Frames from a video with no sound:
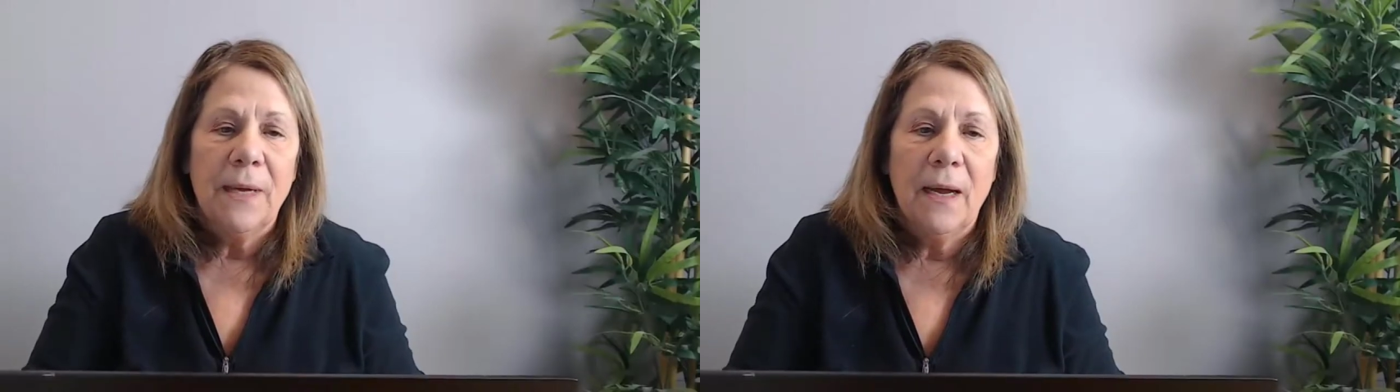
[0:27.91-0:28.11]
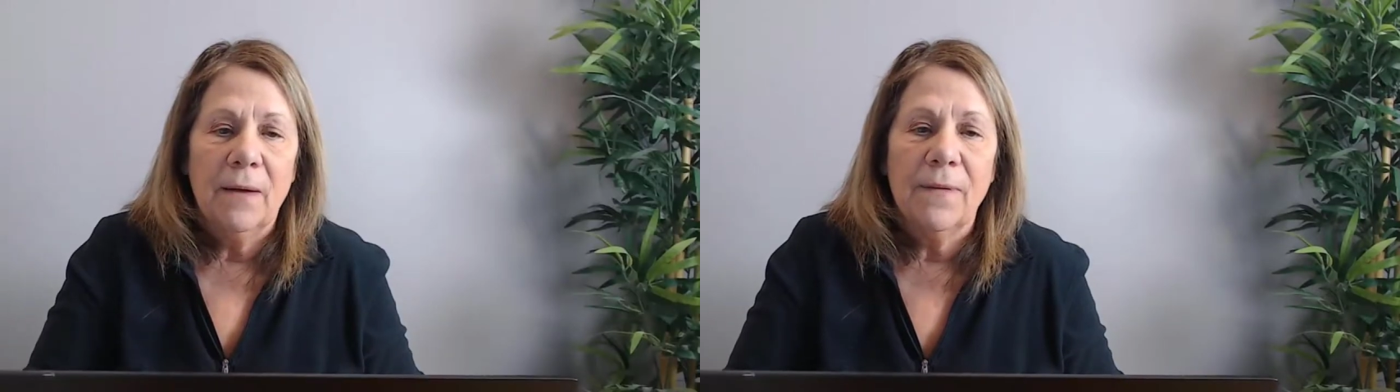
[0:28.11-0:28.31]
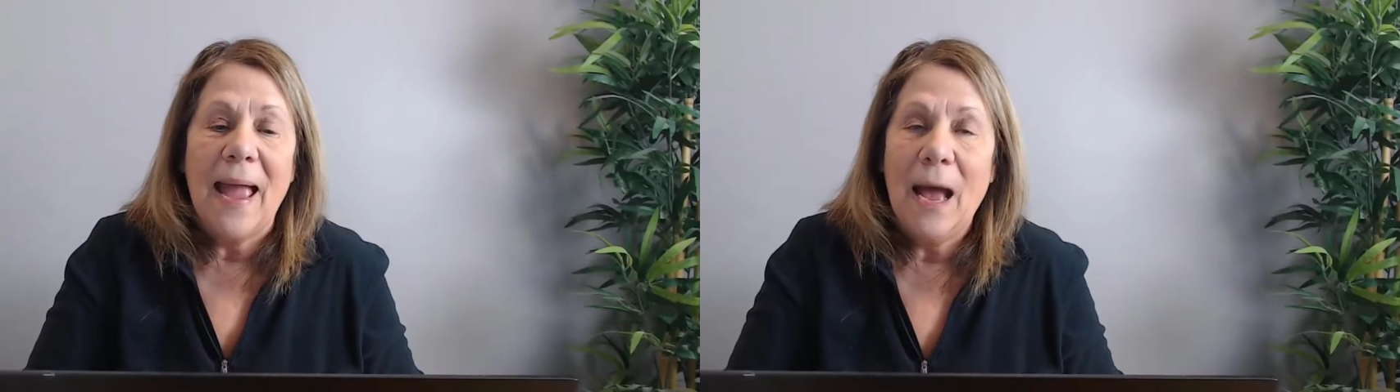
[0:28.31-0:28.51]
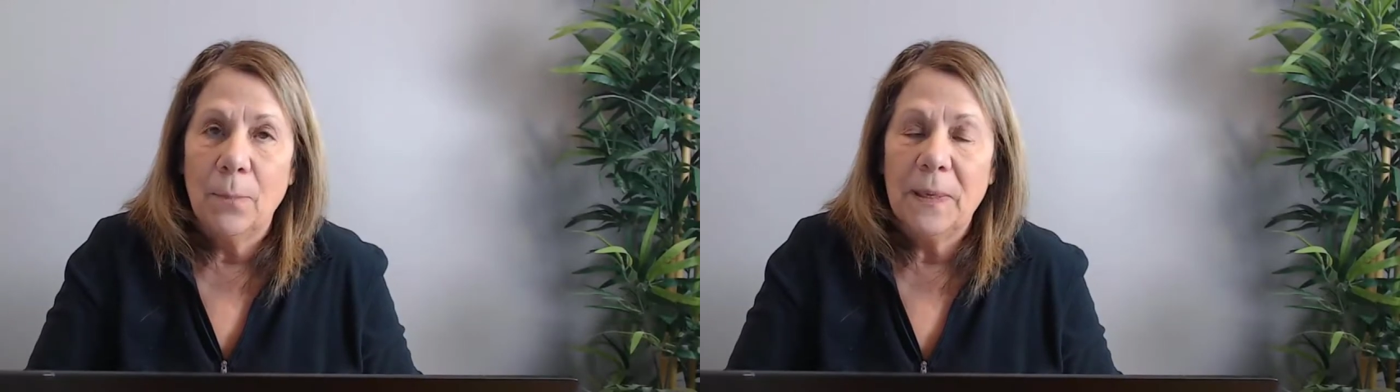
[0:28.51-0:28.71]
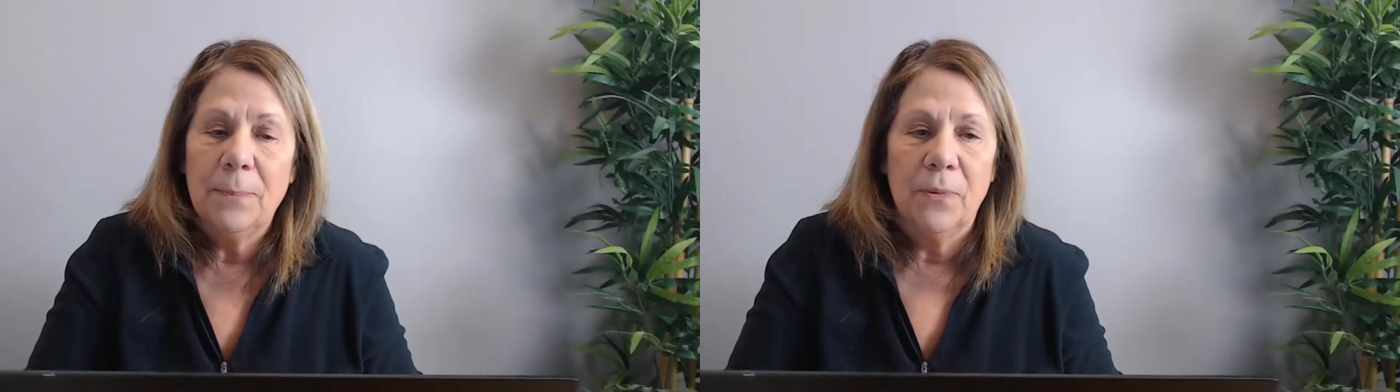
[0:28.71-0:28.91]
of how
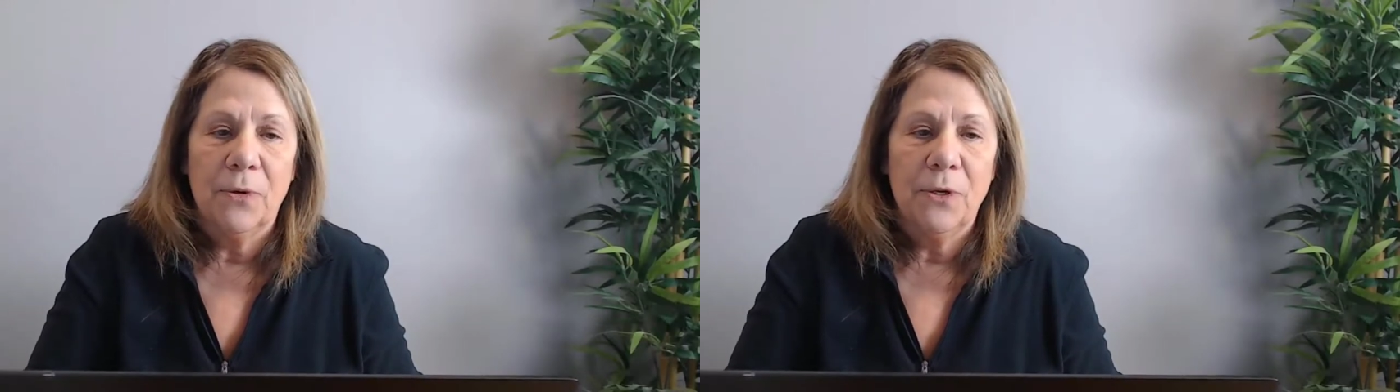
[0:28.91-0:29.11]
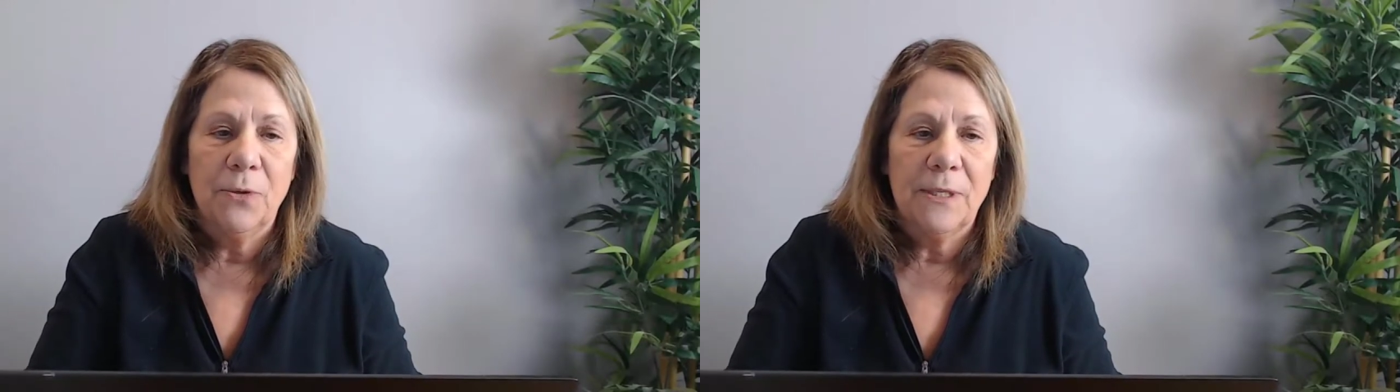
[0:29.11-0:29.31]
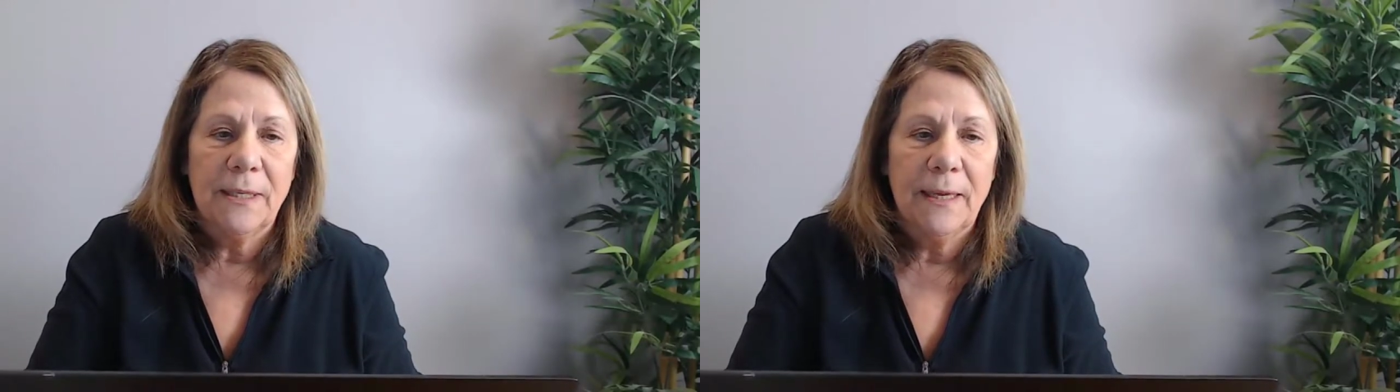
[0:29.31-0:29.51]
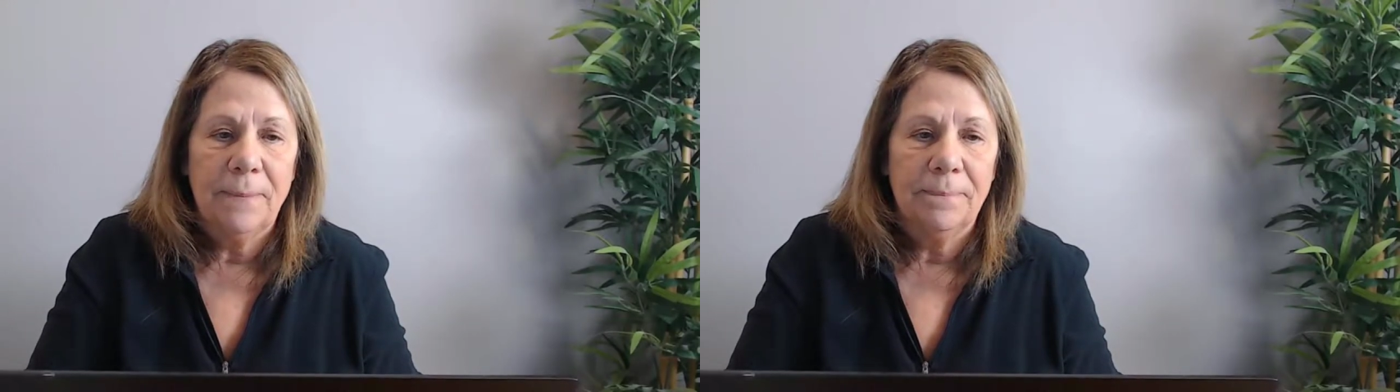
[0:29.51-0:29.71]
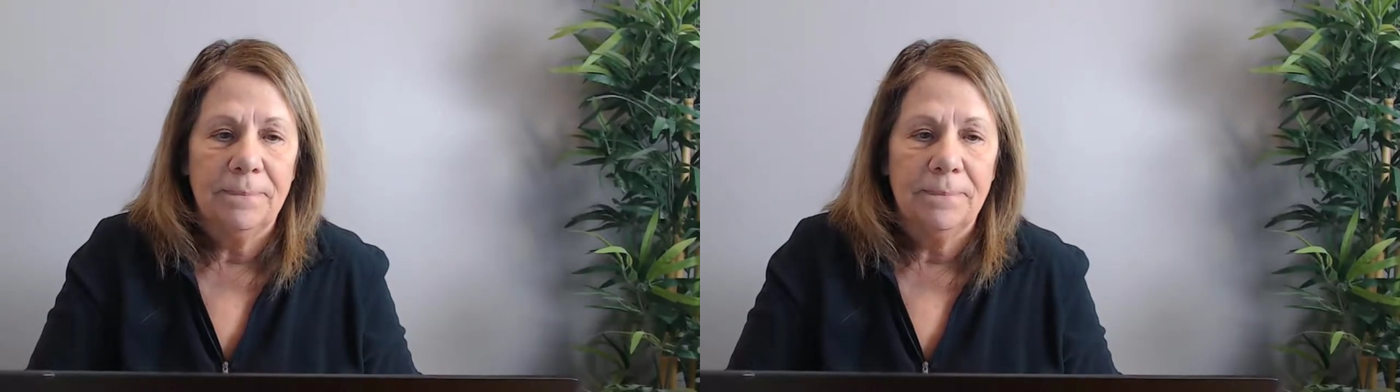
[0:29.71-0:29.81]
people are using them.